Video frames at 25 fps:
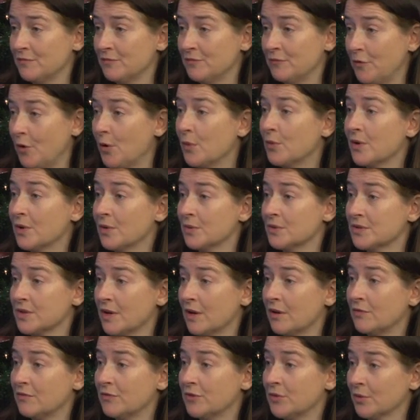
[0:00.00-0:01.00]
photos
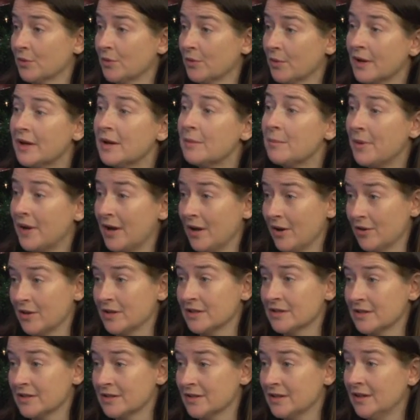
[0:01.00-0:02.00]
of your
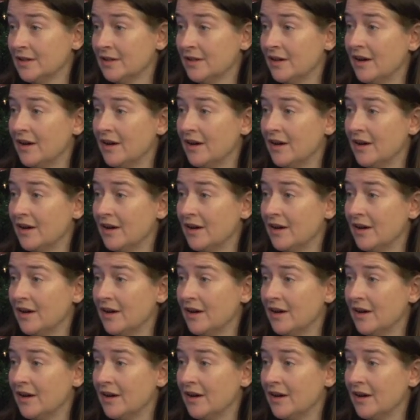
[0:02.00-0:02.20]
grandparents,